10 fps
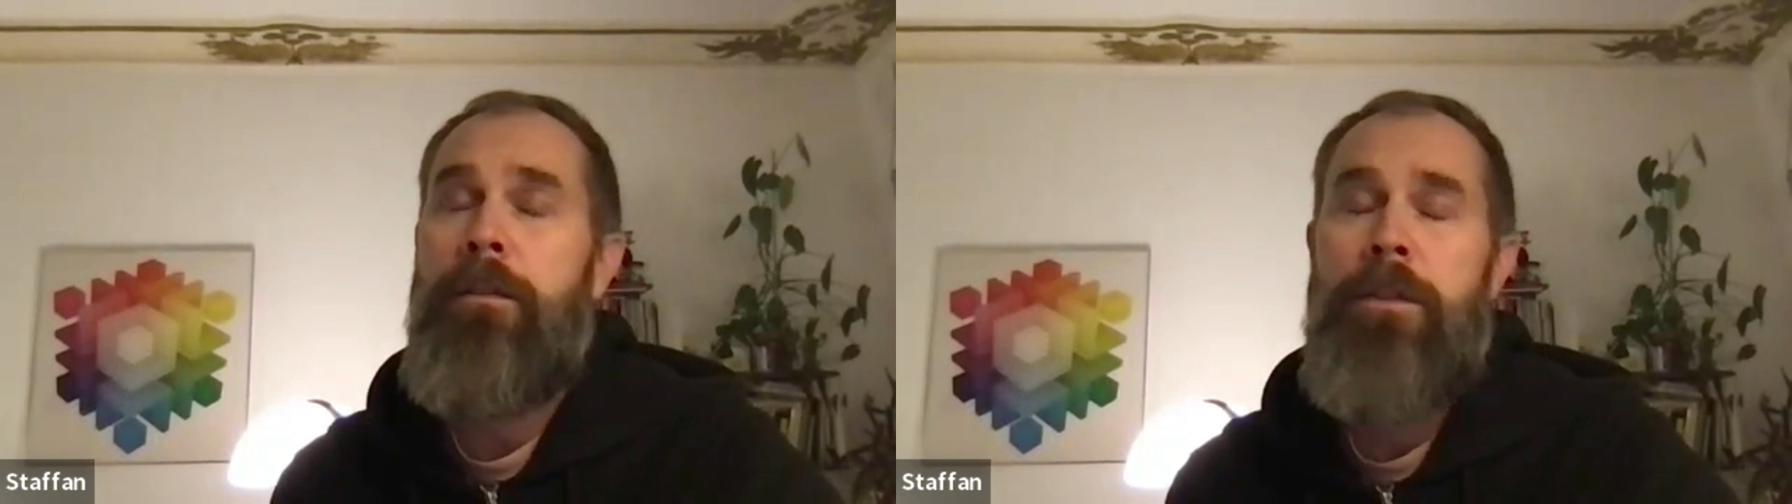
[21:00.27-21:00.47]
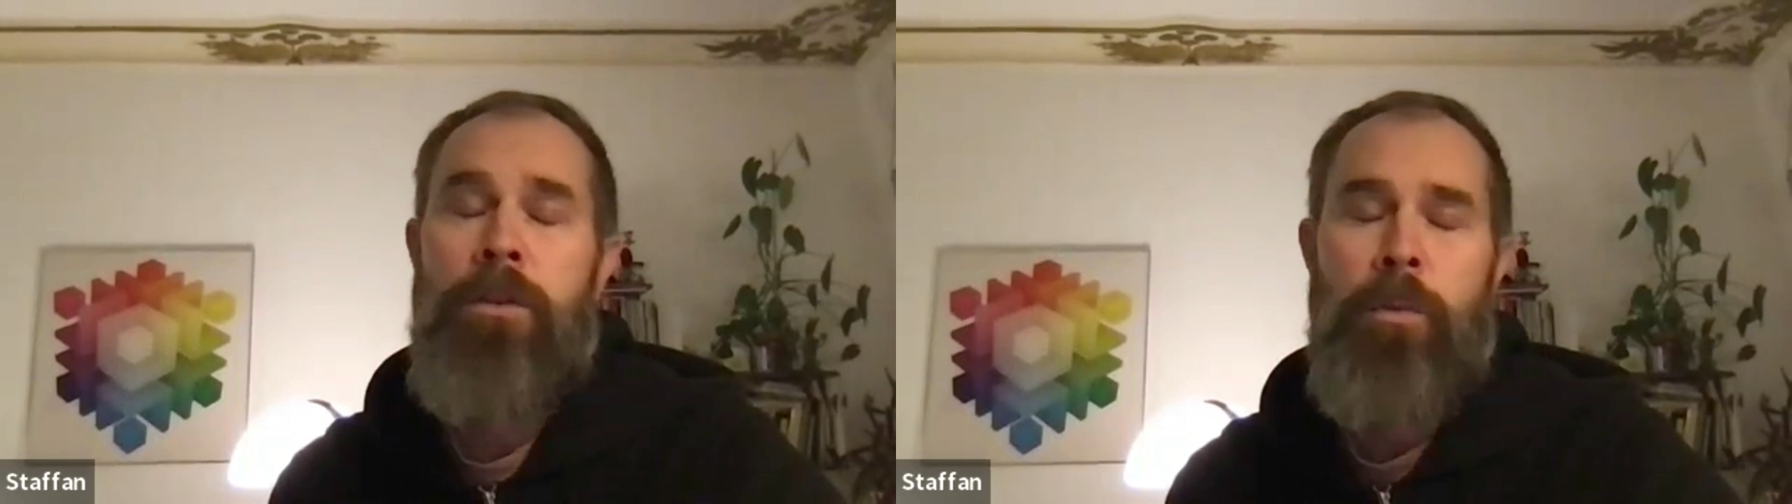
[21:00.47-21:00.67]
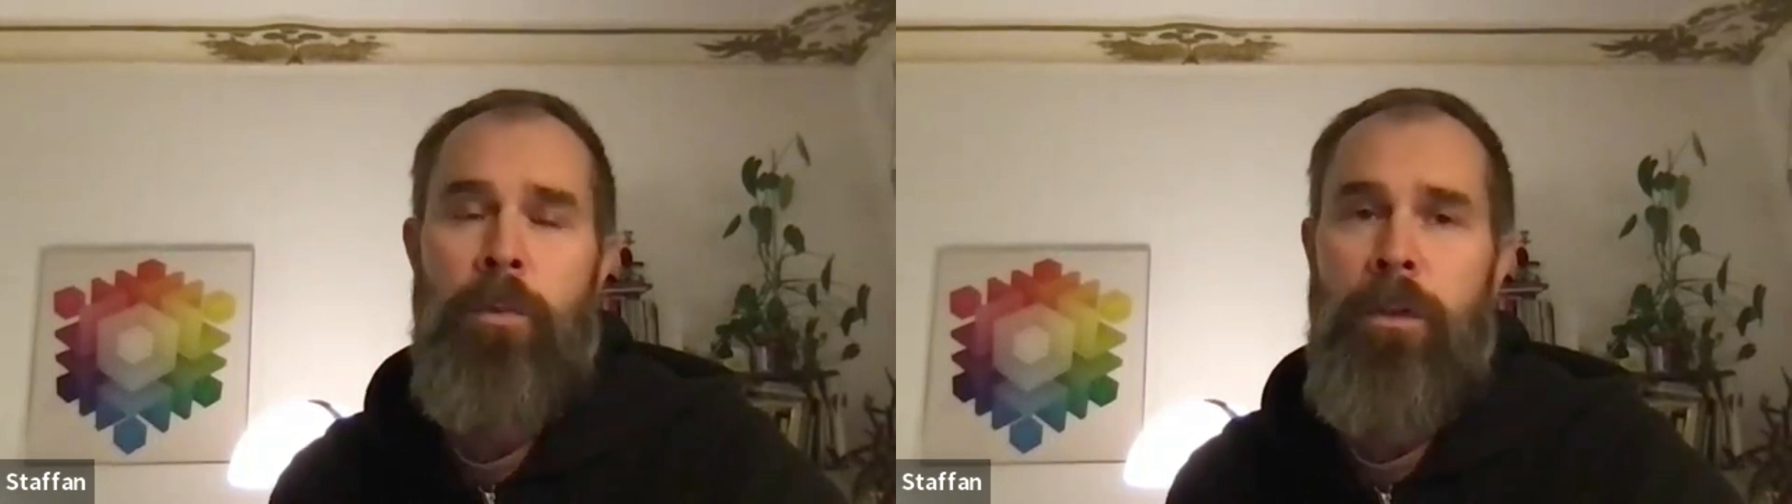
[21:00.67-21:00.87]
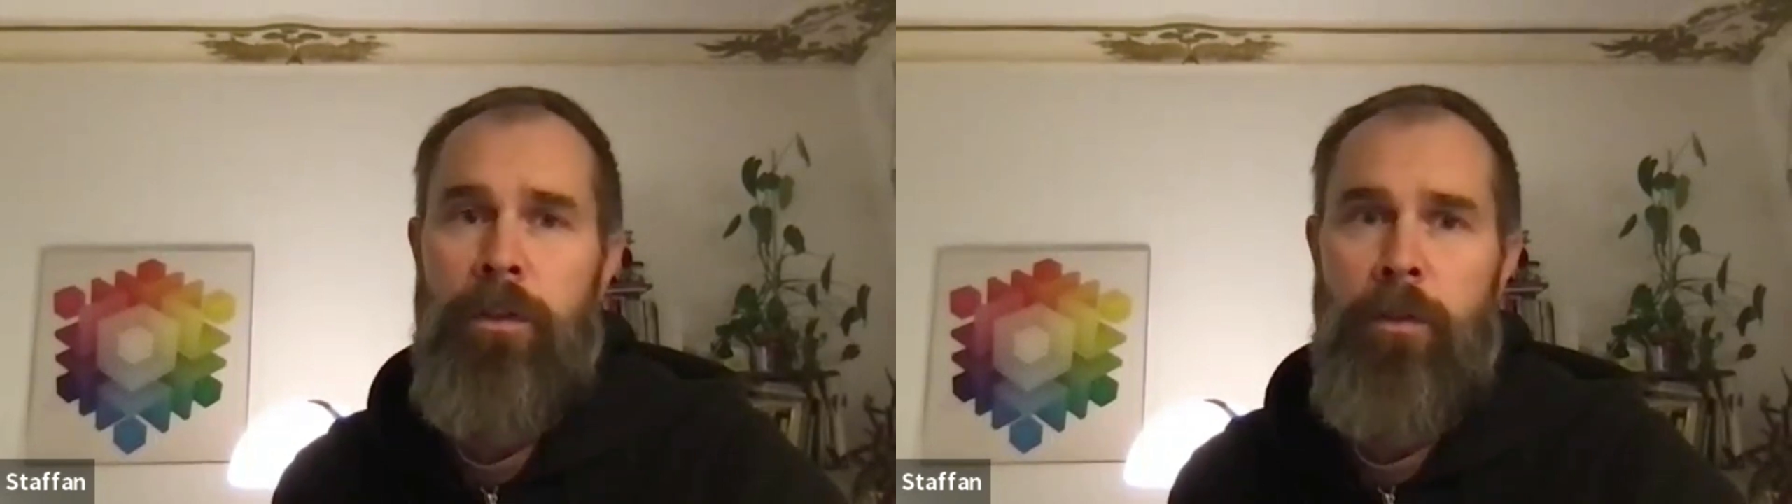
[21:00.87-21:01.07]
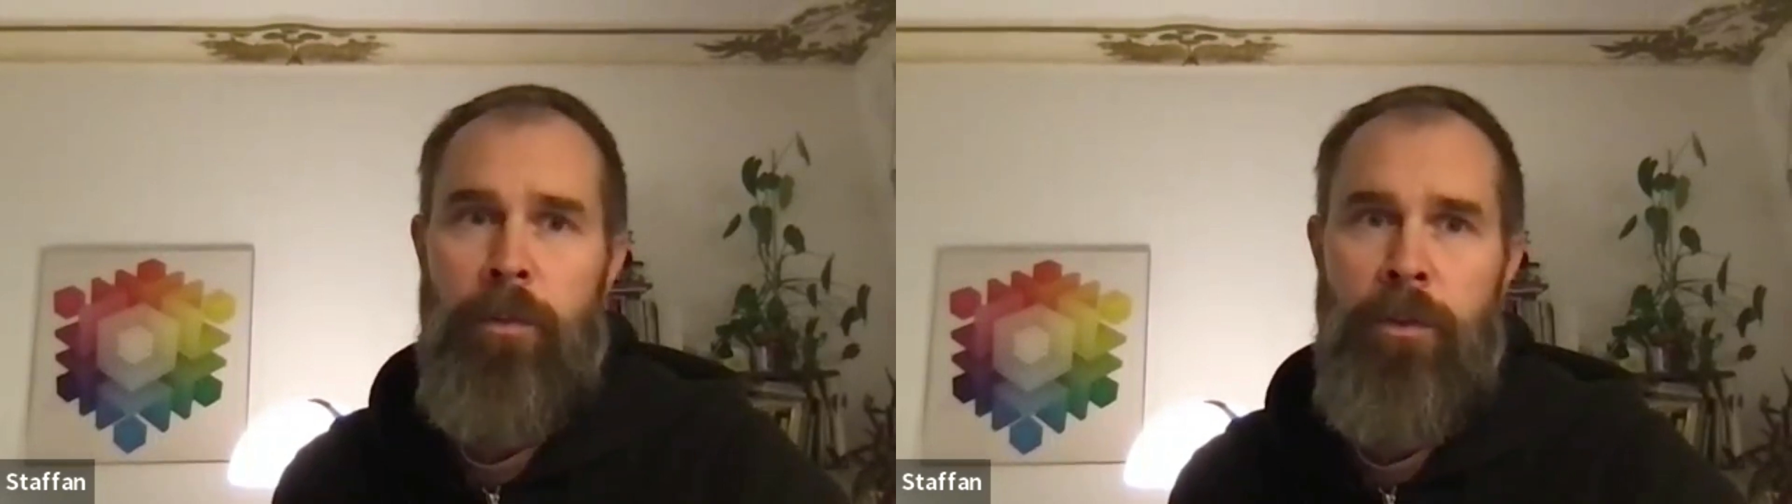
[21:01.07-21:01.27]
super
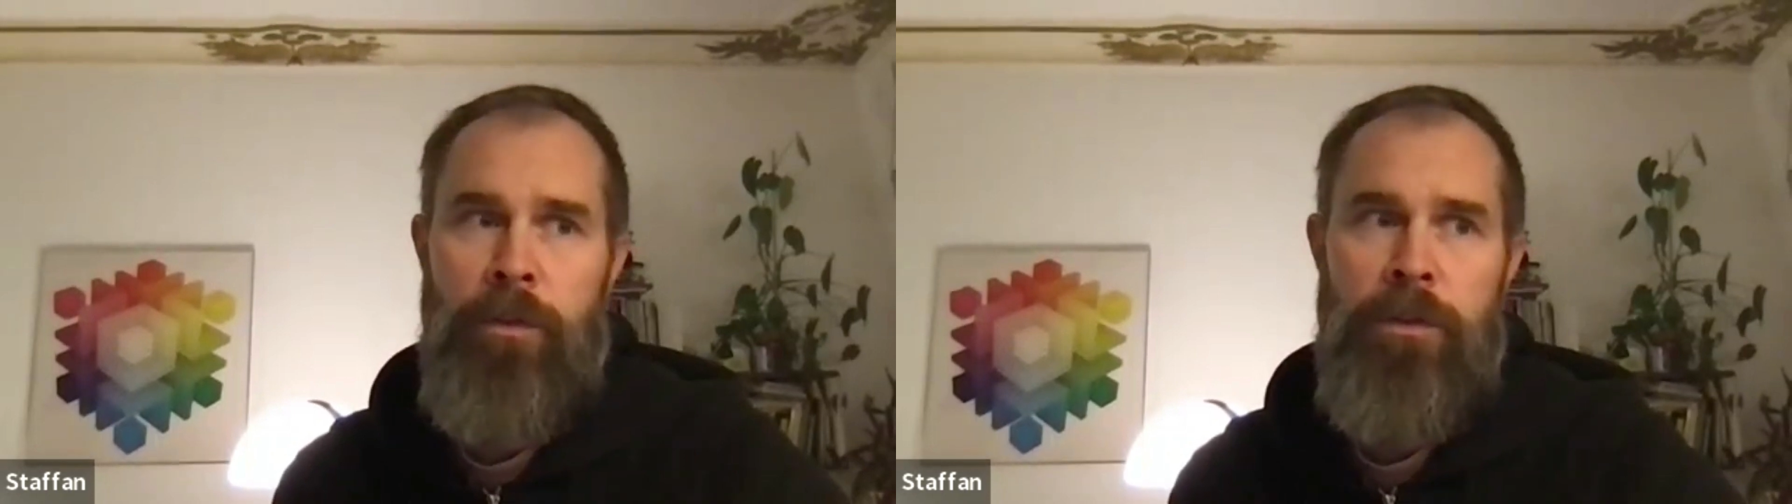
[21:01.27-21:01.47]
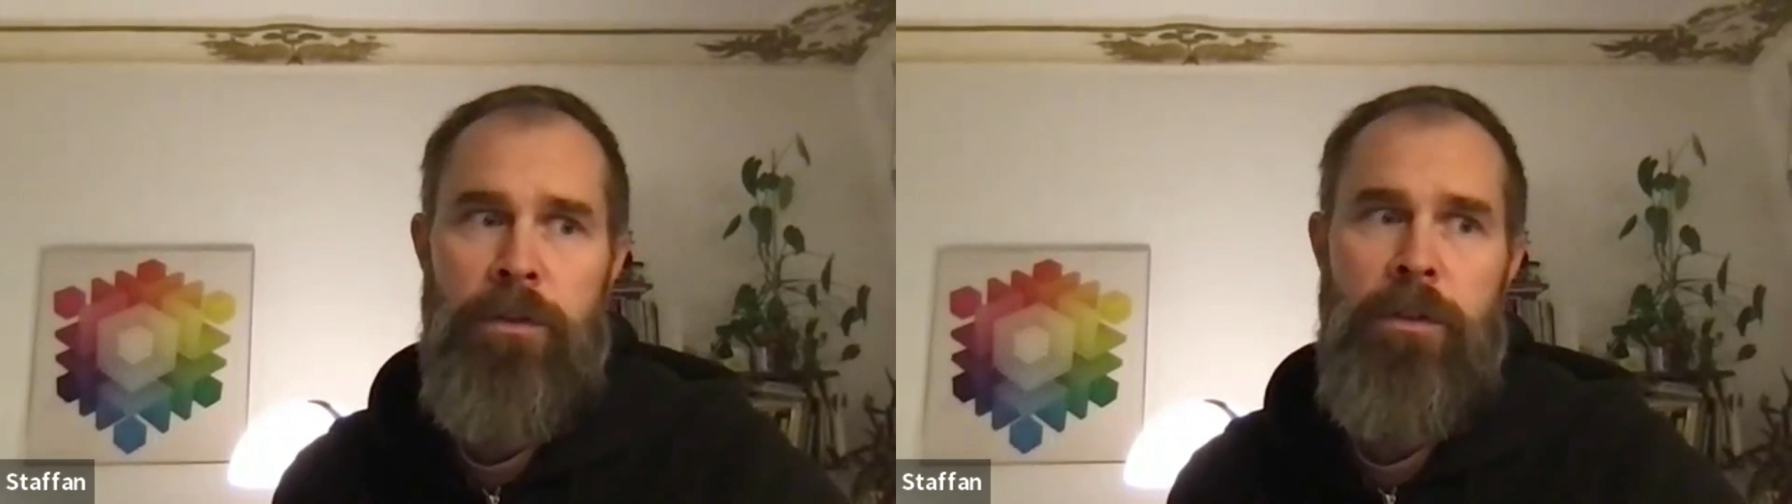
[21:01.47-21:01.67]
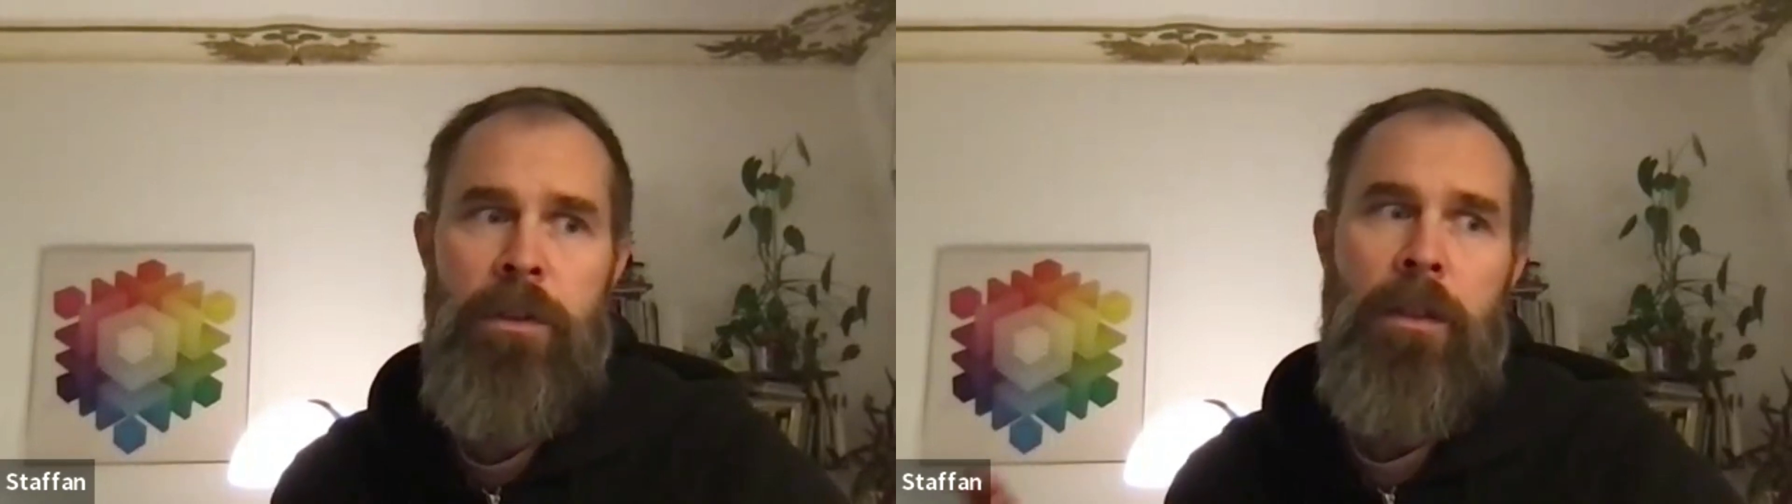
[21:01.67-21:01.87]
easy to produce,